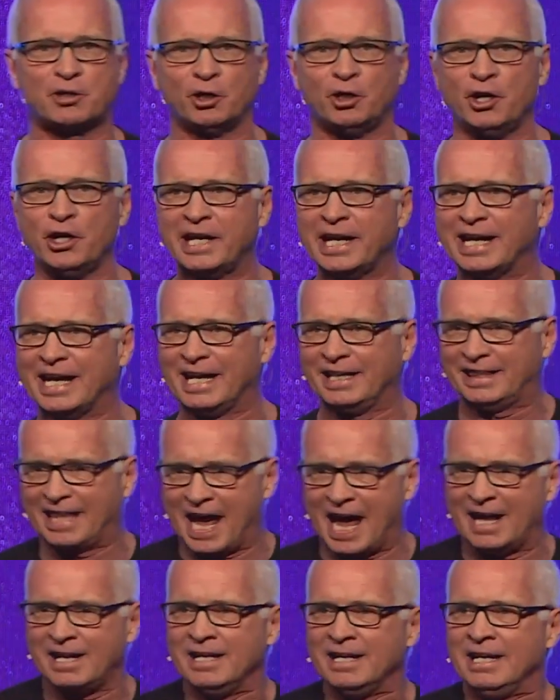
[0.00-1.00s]
looking at
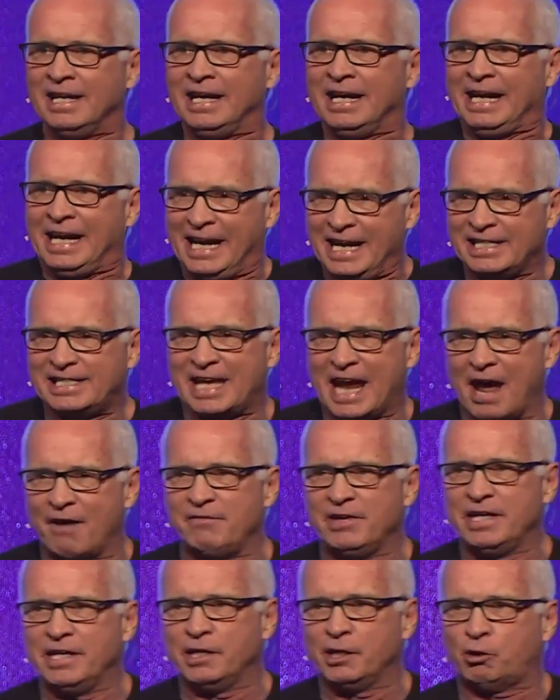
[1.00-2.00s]
that, he's
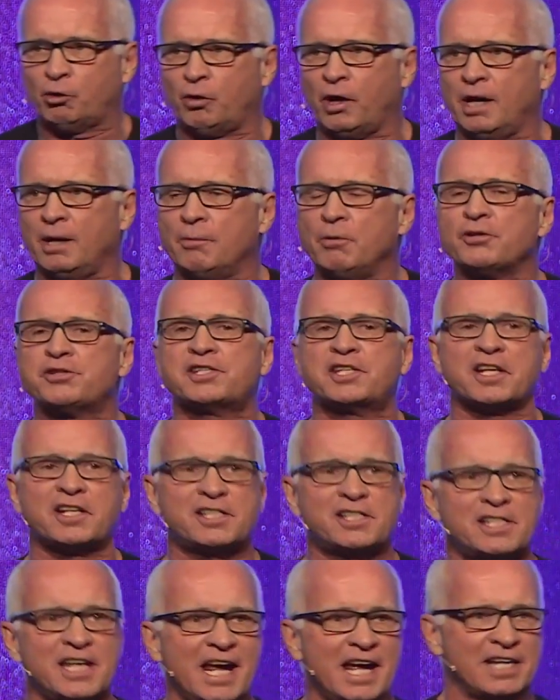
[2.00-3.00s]
having incredible
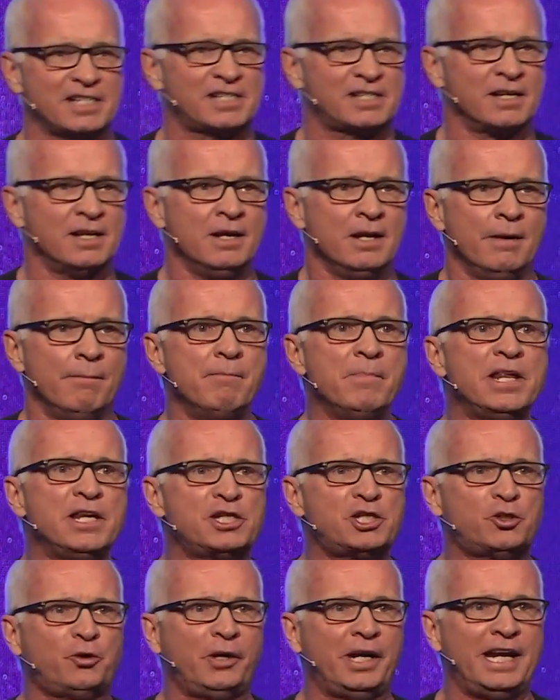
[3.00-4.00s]
success.
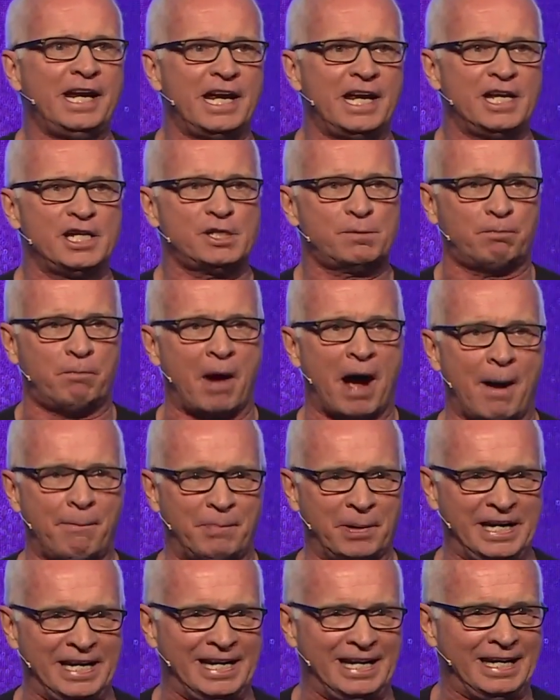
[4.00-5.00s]
Ministry is
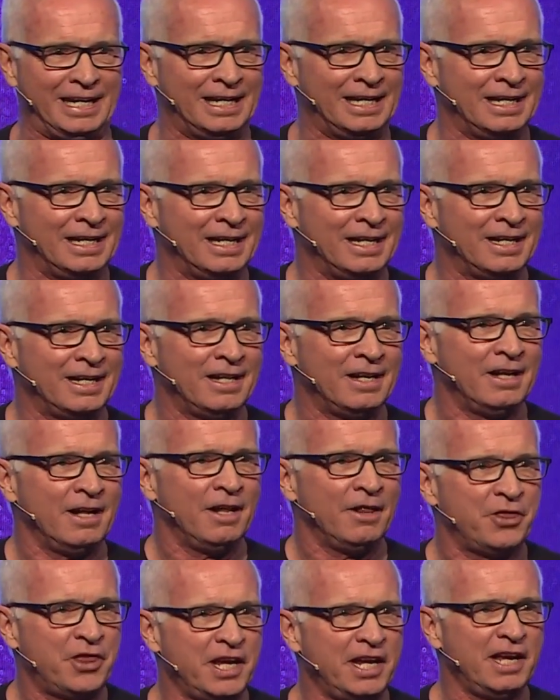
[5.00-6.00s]
popping.
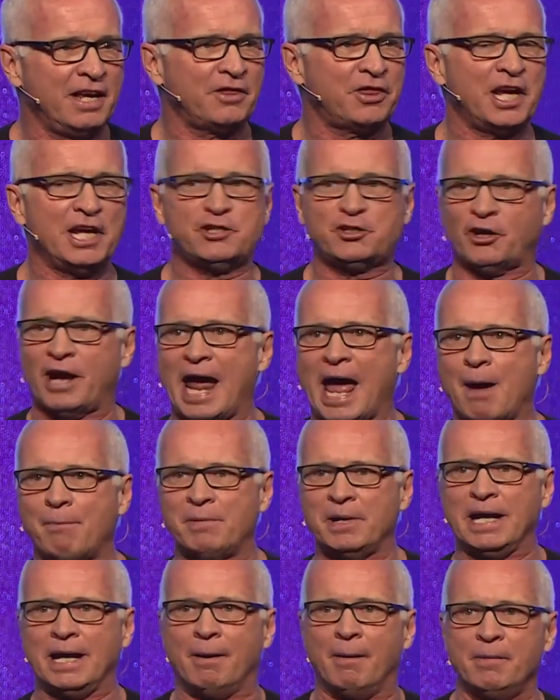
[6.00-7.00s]
Things are
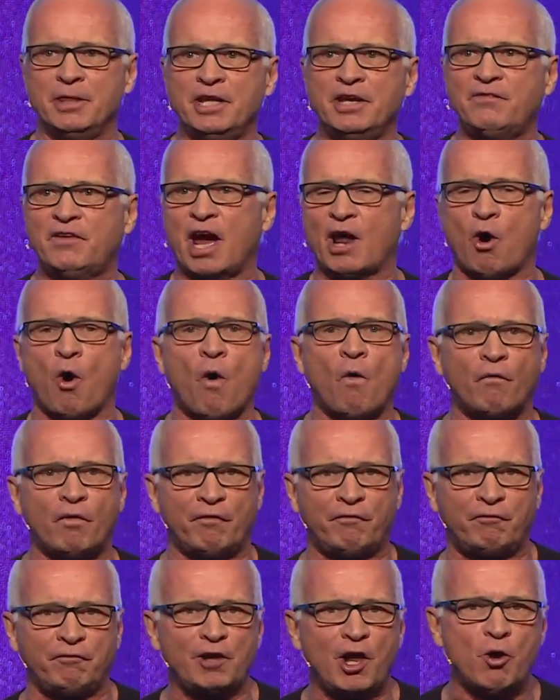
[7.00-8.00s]
happening. I mean, you've got
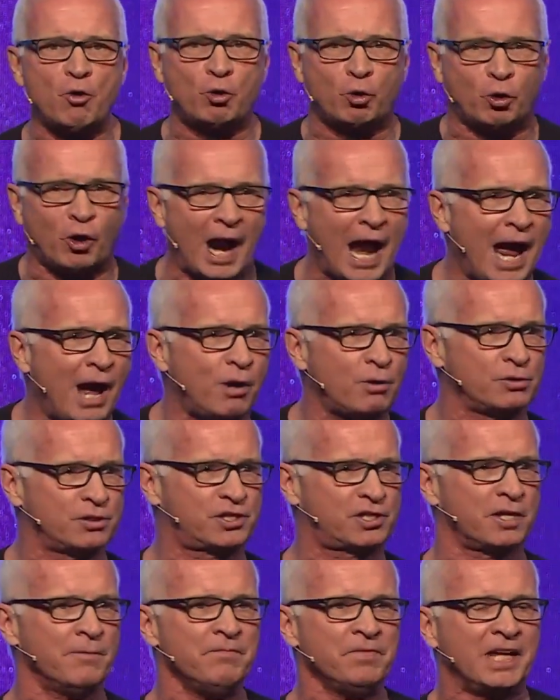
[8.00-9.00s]
overflow
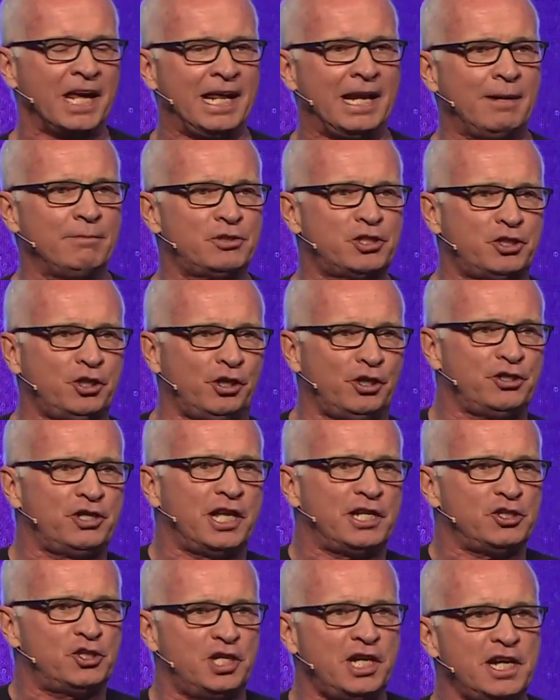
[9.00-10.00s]
crowds. And I'm sure
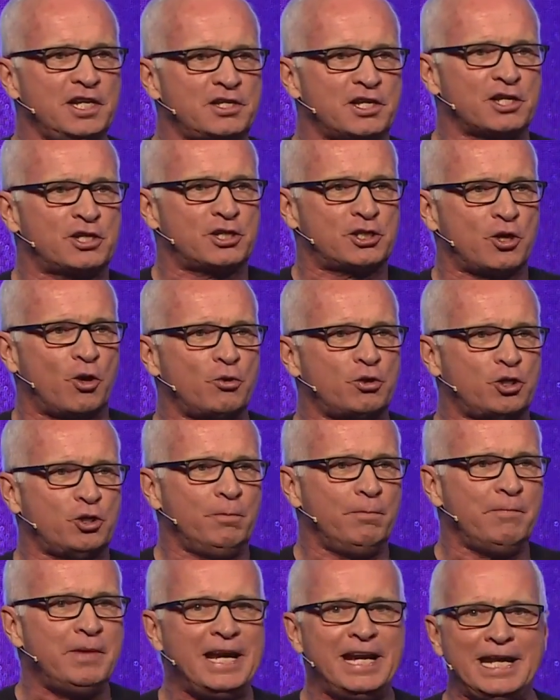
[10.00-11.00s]
that Jesus'
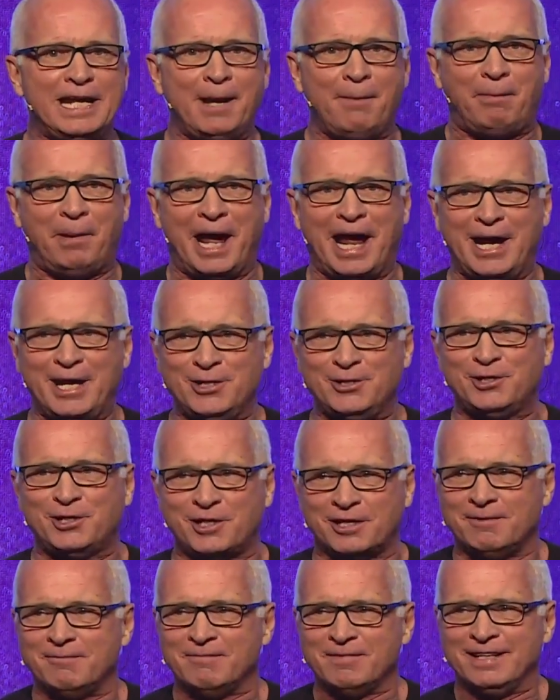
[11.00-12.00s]
social media
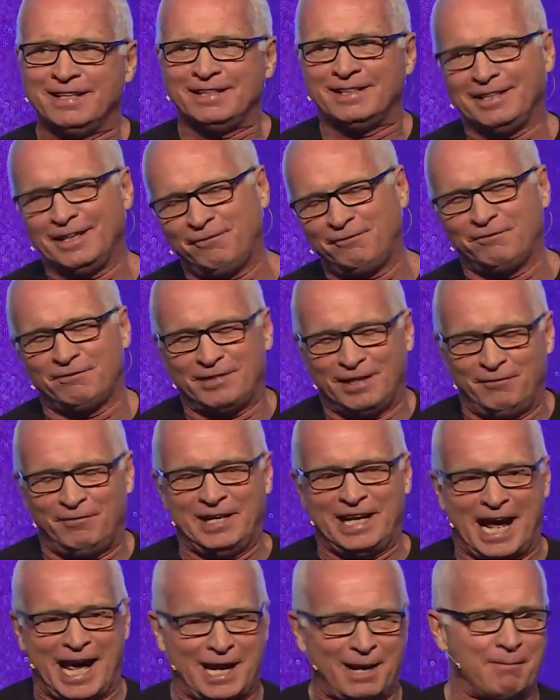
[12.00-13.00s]
page, if
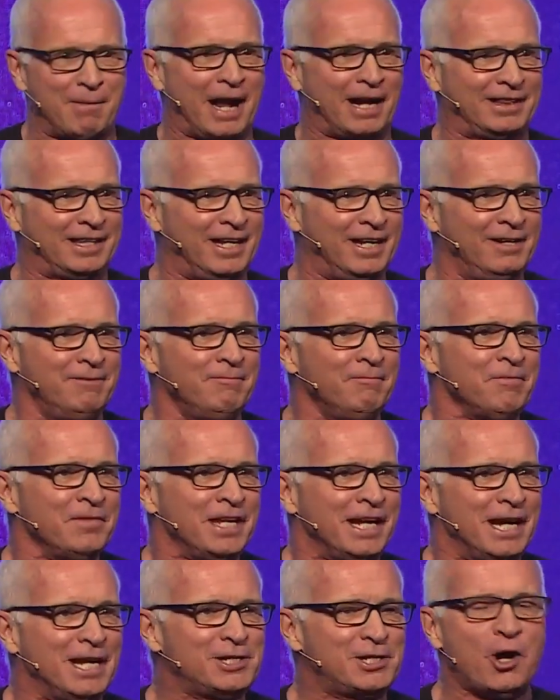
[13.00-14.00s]
he'd had it back then,
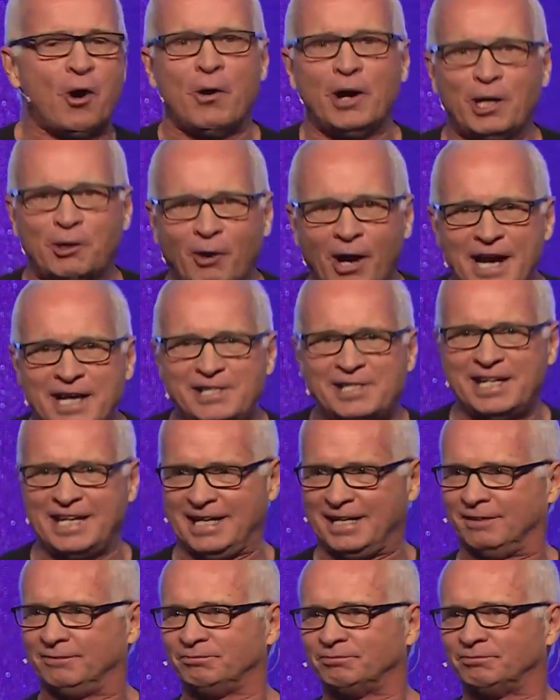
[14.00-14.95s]
is going crazy.